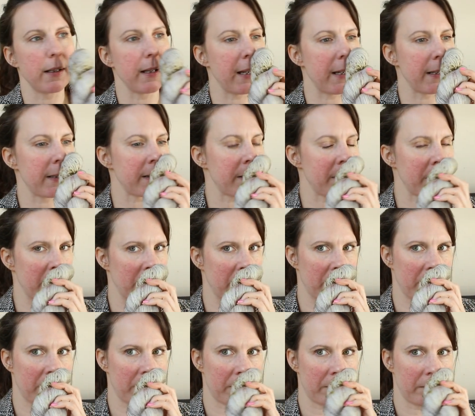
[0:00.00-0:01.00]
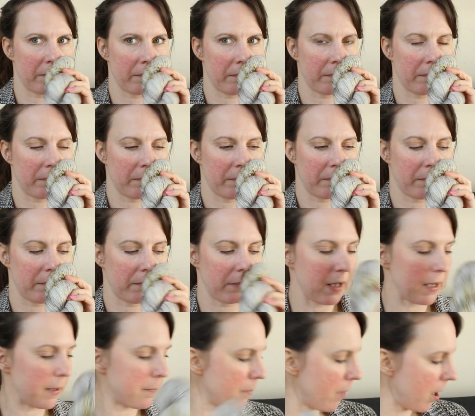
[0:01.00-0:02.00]
this.
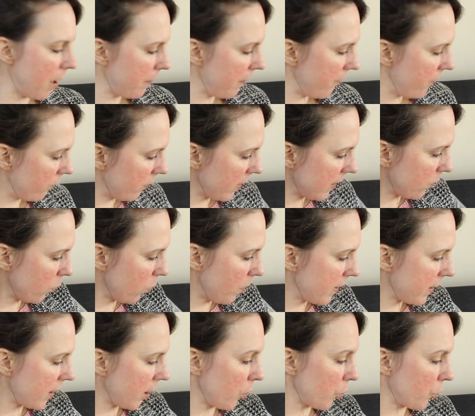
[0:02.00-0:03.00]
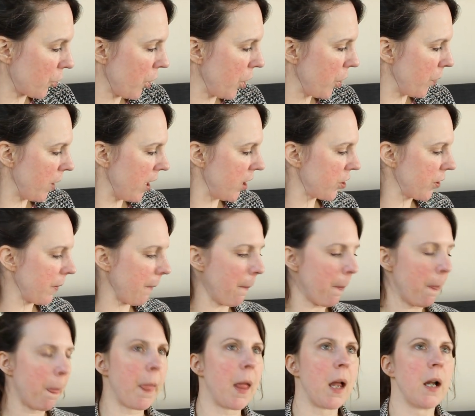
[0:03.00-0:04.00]
This might be for wrist warmers, and I'll show you which.
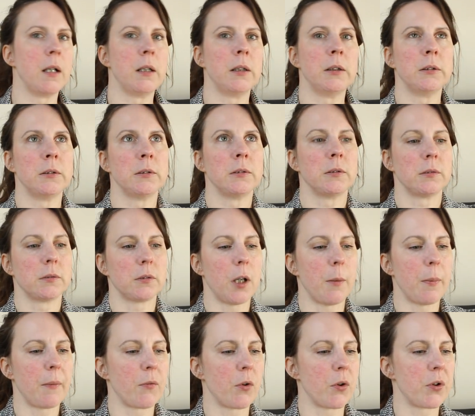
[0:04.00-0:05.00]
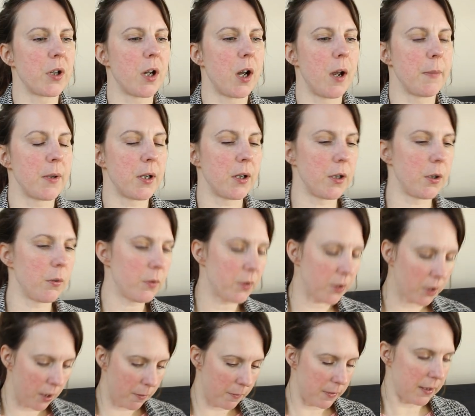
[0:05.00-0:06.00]
I hope I've got time. Don't know
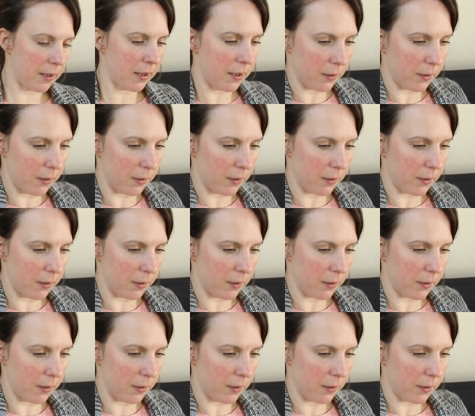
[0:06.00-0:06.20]
what time is it.